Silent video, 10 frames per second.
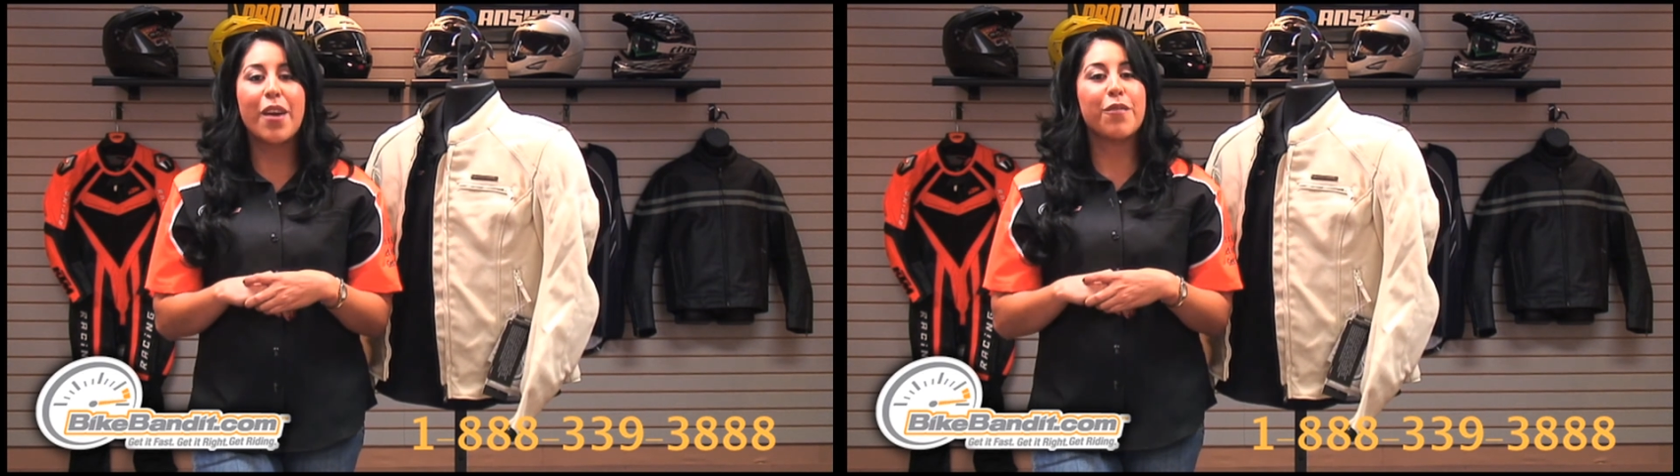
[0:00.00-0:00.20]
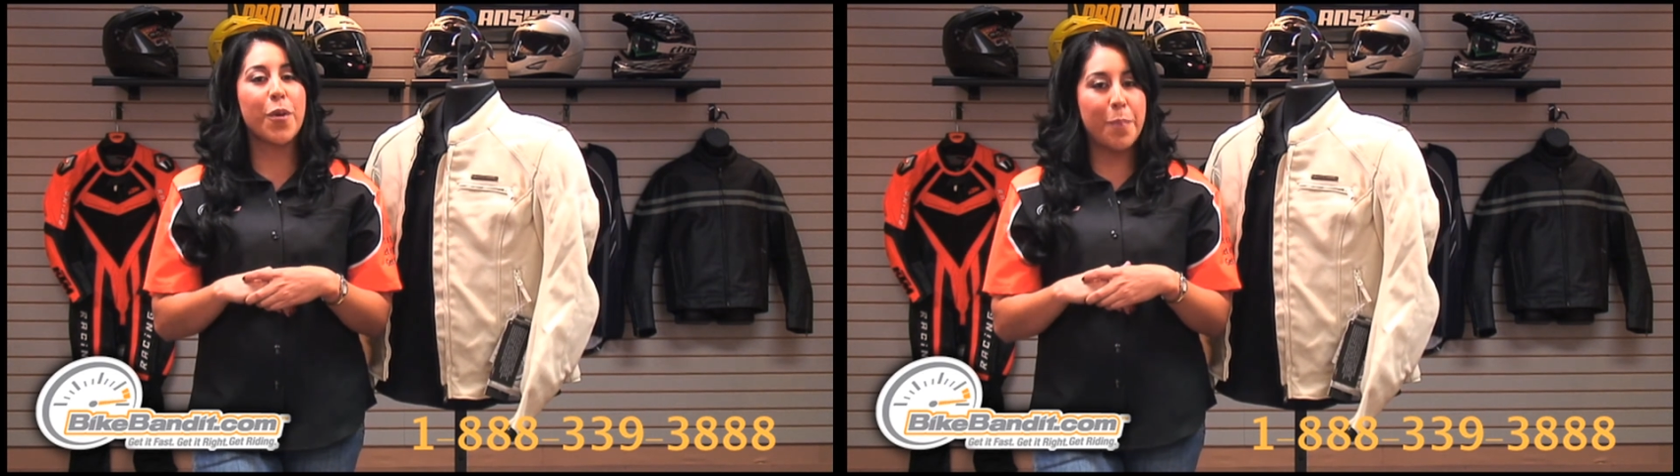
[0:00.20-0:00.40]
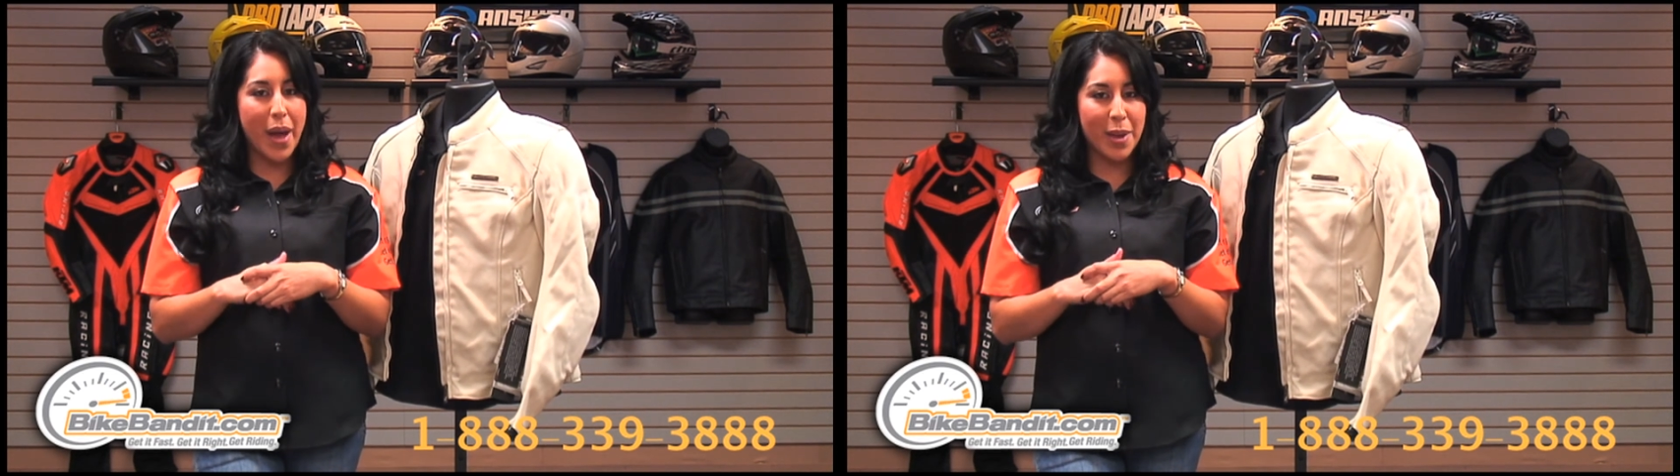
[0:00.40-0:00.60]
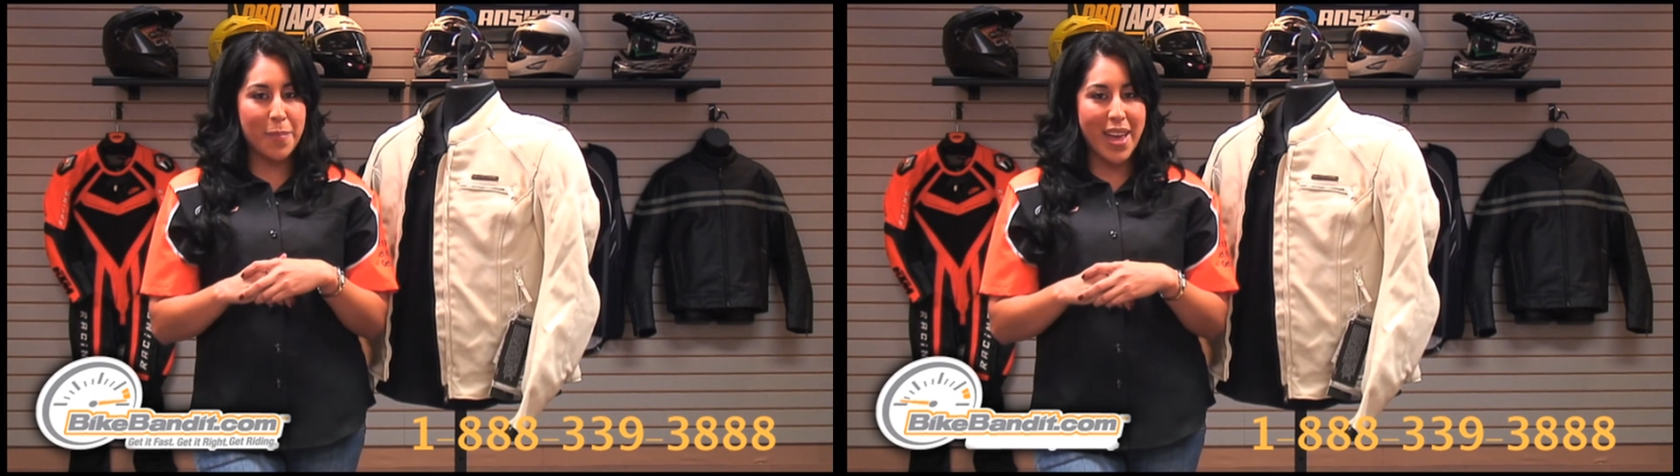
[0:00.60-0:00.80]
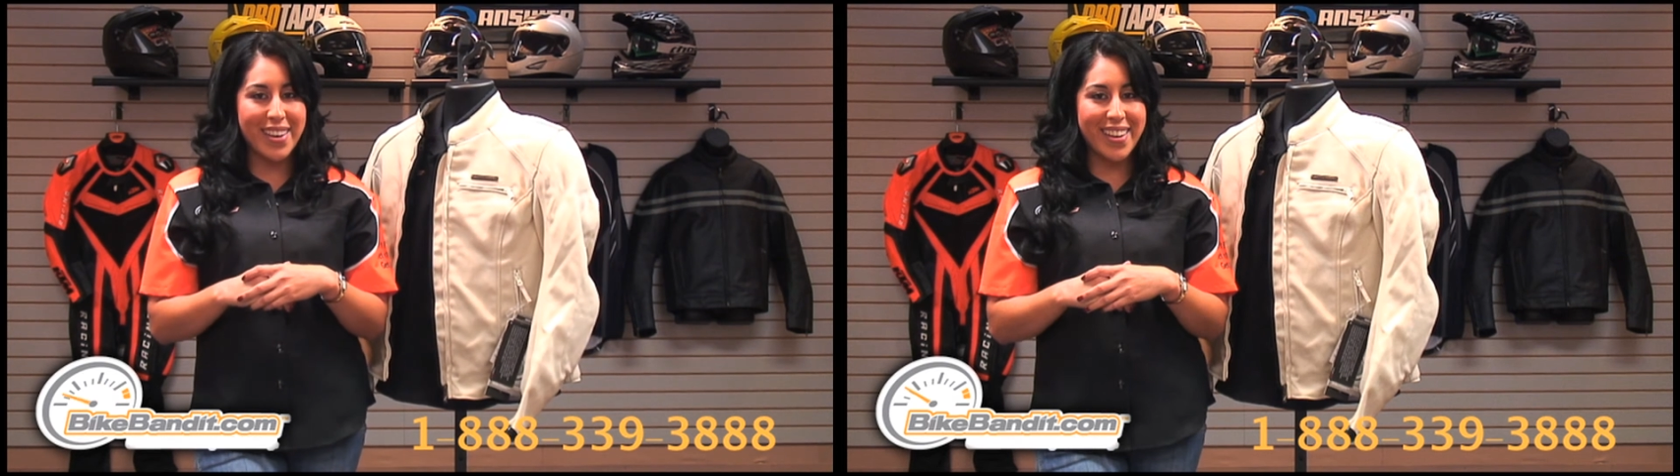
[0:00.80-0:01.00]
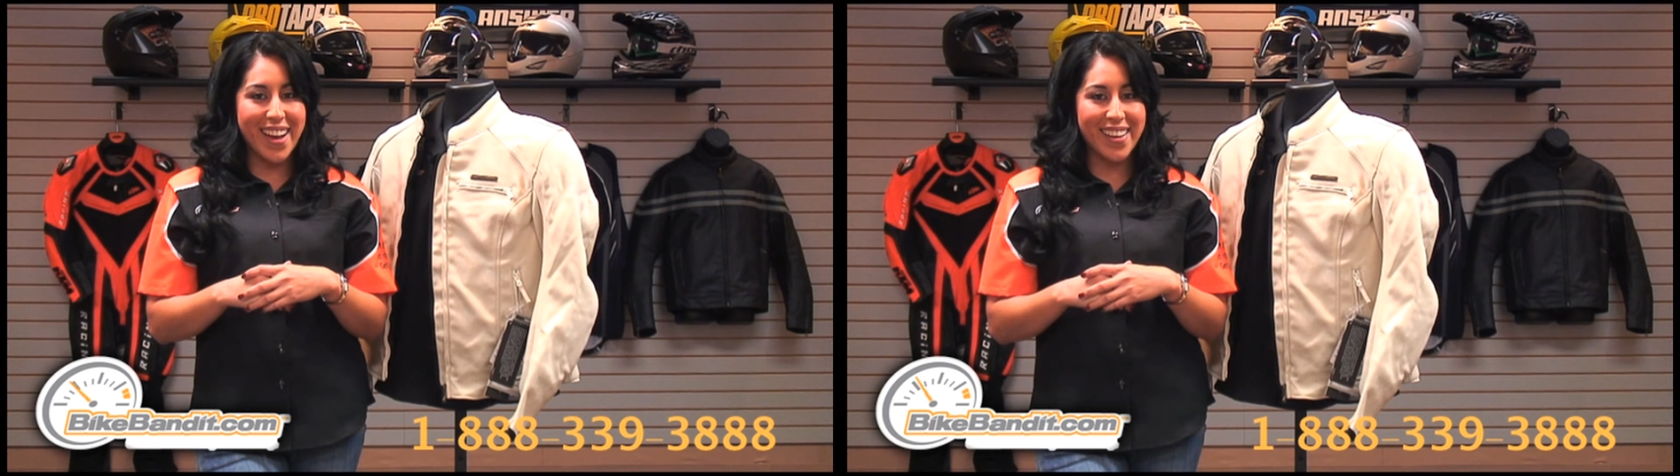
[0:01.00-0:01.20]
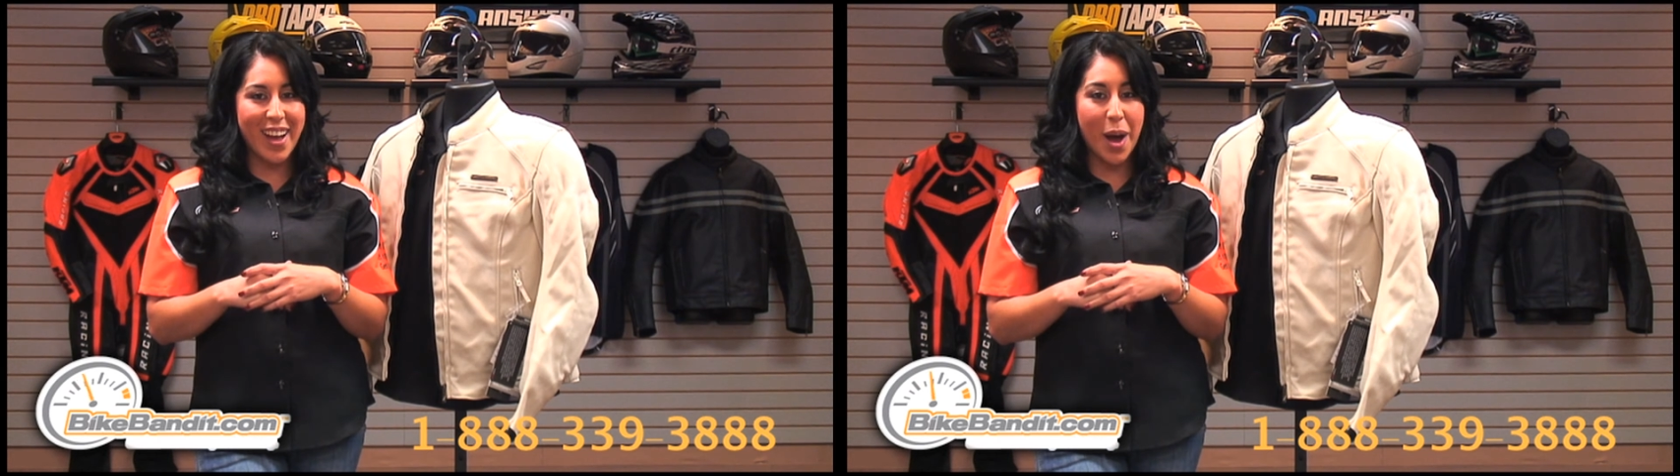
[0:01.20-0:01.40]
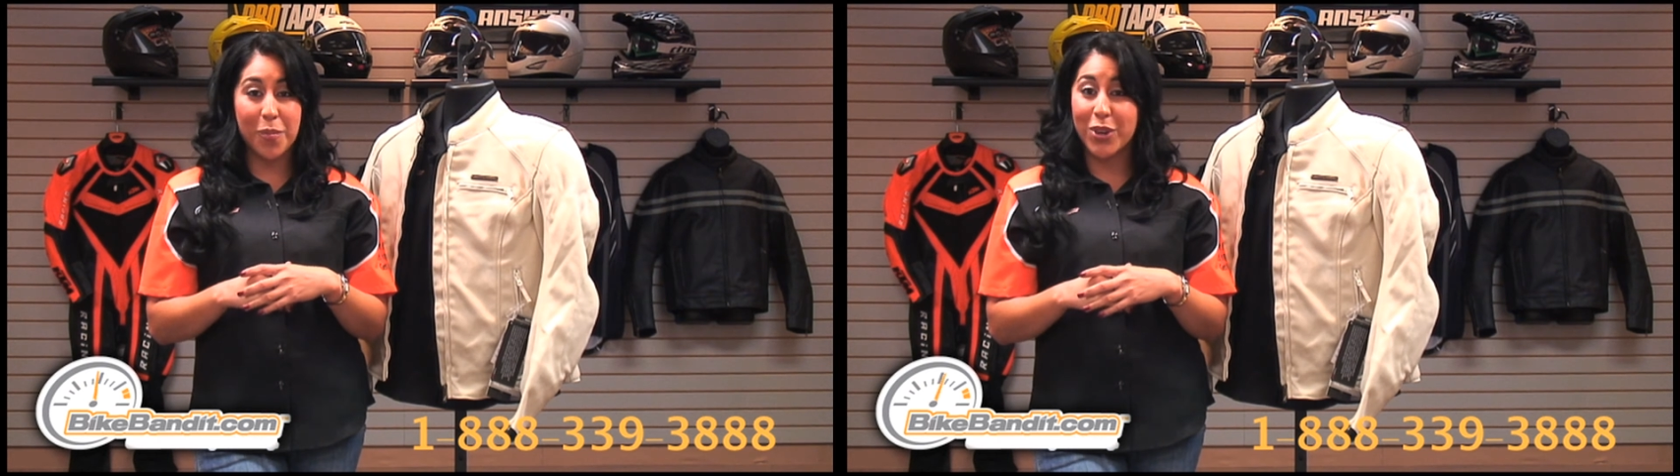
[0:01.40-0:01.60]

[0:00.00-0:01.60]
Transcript: for BikeBandit.com,